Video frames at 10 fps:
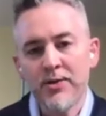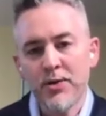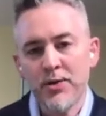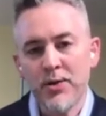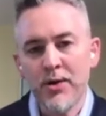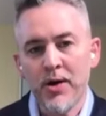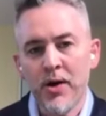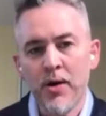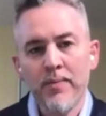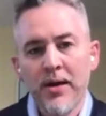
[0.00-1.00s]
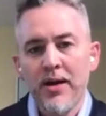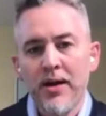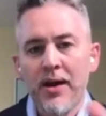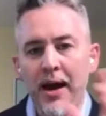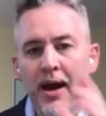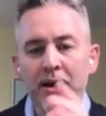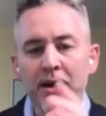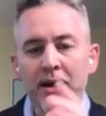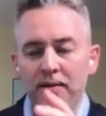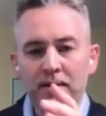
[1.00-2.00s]
an Inside the Actors studio
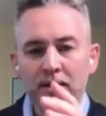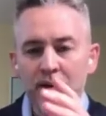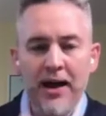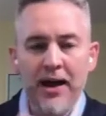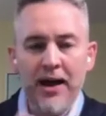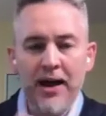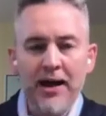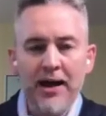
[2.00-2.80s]
at